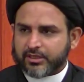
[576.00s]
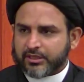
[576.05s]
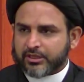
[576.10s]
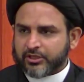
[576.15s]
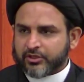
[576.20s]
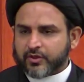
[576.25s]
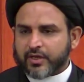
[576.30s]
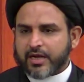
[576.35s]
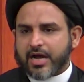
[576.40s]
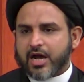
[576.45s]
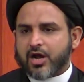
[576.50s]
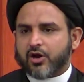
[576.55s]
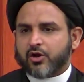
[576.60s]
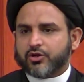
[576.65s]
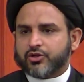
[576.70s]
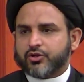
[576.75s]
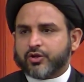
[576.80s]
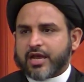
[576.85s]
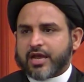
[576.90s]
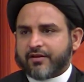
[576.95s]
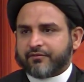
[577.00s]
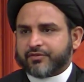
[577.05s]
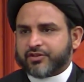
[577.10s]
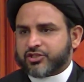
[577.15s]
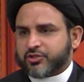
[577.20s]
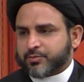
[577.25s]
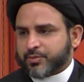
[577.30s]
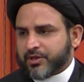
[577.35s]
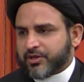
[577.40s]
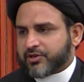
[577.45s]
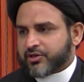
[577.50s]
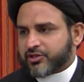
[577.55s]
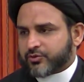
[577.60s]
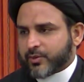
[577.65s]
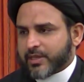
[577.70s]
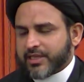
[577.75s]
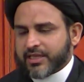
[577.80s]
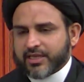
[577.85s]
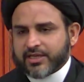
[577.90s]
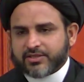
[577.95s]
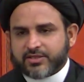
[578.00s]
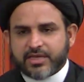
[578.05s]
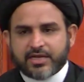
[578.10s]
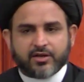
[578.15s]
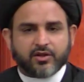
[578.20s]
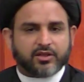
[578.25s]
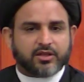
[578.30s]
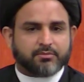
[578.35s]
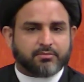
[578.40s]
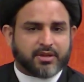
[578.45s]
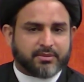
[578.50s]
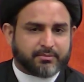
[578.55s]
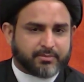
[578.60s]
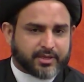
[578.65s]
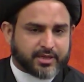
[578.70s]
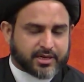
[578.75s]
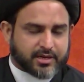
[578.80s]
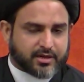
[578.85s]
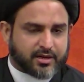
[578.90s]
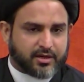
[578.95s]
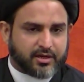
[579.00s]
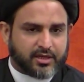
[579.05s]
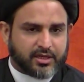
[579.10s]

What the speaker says: You know how you have the speakers, when they ascend on the mimbar,